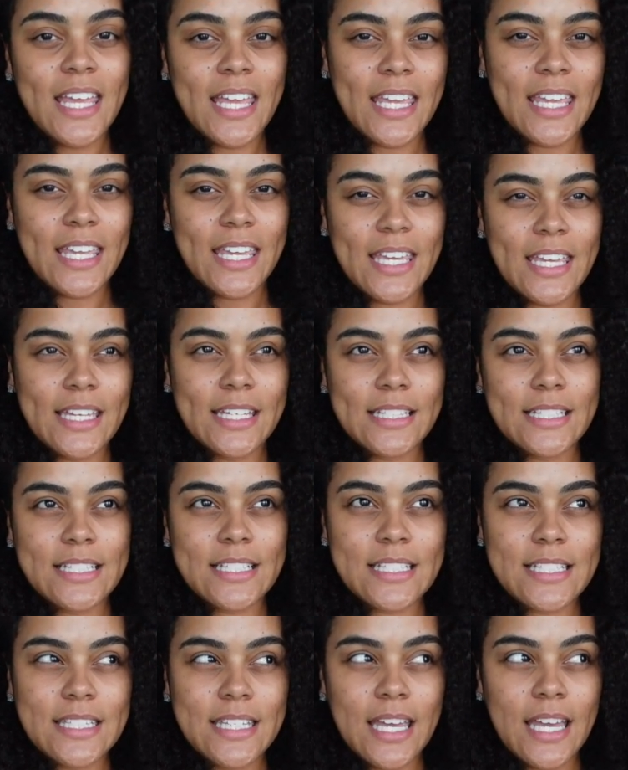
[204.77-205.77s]

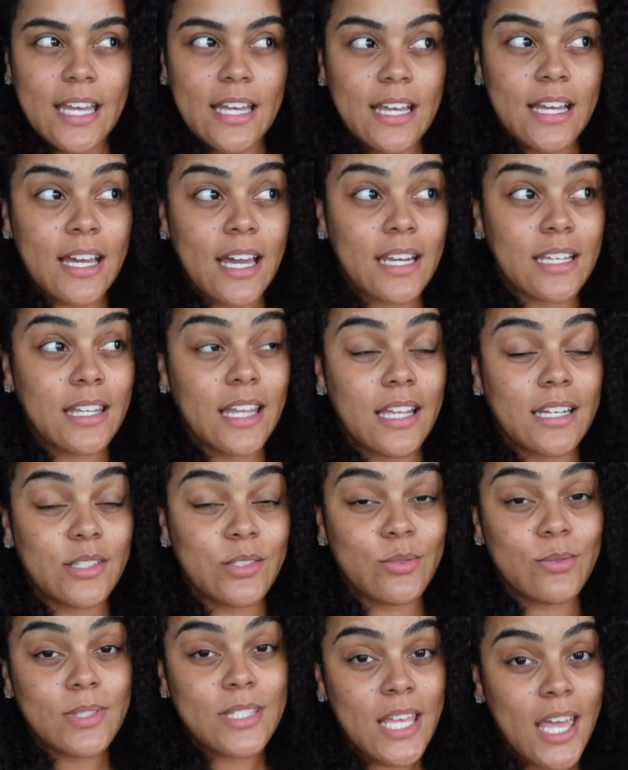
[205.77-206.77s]
And yeah, I got a lot of
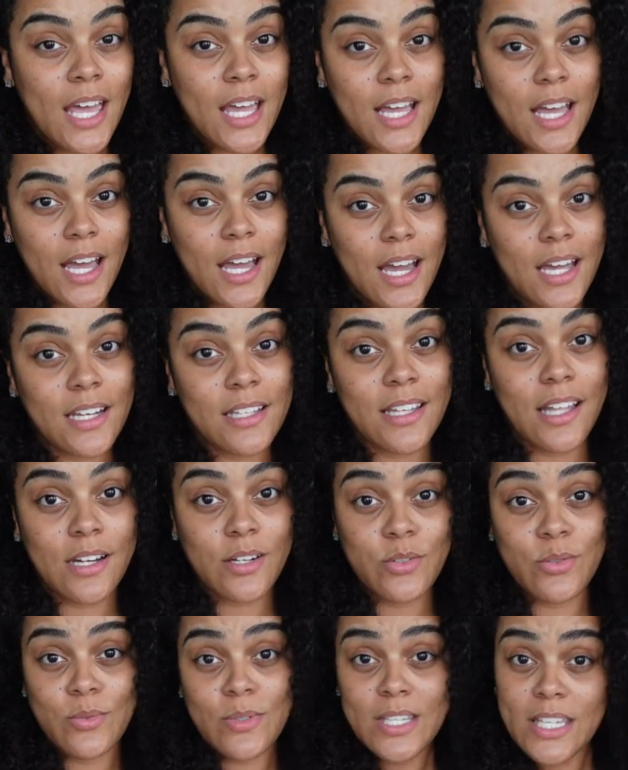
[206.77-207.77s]
new tech. I got a lot
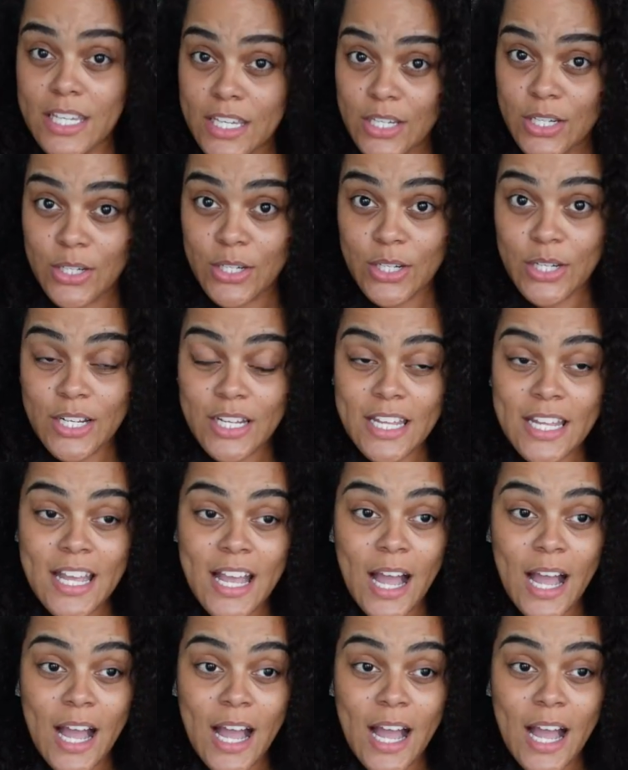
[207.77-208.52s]
of new gear.